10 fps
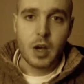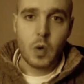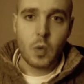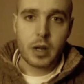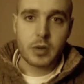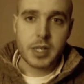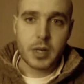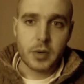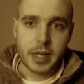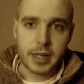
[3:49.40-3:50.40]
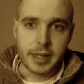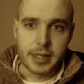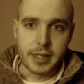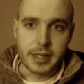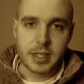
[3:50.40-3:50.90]
What I would say with that is
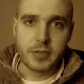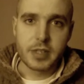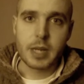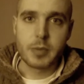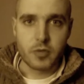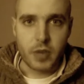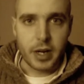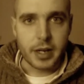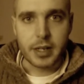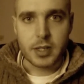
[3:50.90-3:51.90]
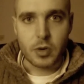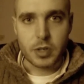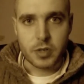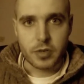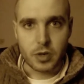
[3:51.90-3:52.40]
there's different types of writing. There's horses
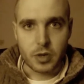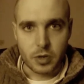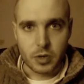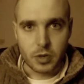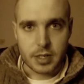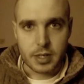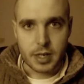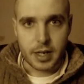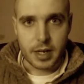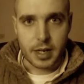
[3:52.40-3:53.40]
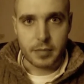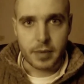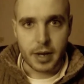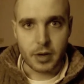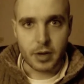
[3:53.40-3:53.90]
for courses.
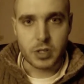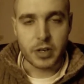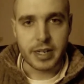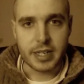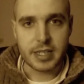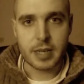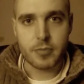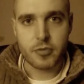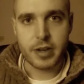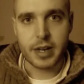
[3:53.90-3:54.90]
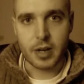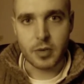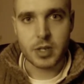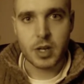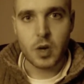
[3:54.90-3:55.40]
And also you need to separate
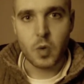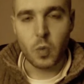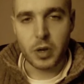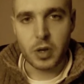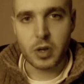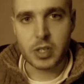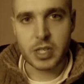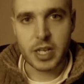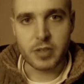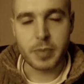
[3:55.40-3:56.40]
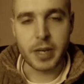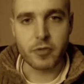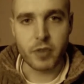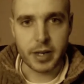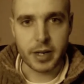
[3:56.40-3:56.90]
out what you conceive as being
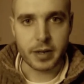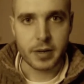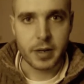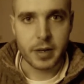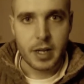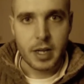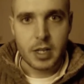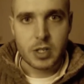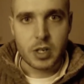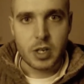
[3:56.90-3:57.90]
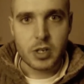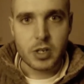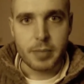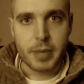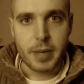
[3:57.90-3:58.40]
writing. So
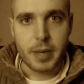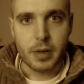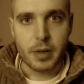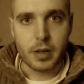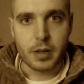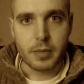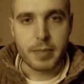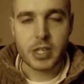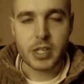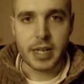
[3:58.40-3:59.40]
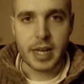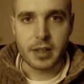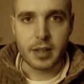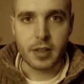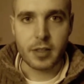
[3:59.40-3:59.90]
usually people mesh
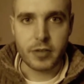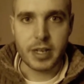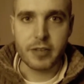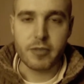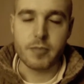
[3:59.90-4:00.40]
together 3 different